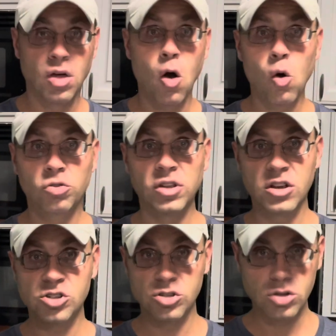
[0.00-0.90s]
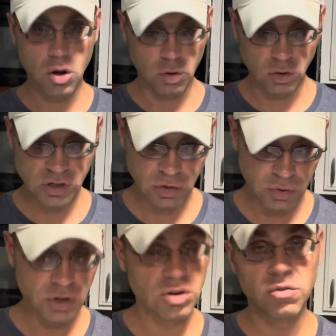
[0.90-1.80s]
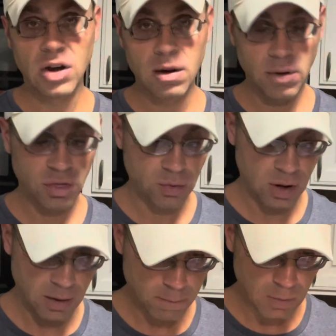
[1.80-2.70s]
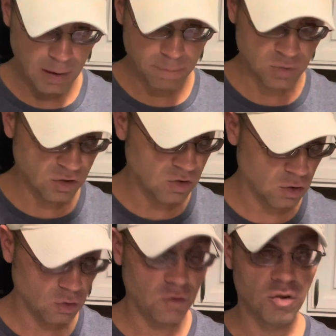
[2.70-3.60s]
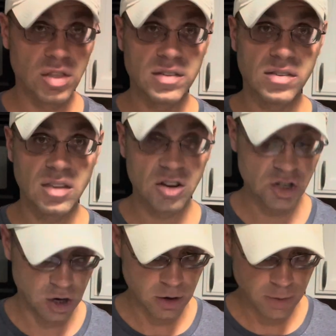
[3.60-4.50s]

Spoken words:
whole dish in total, so you divide it by 3, but the total for this dish here,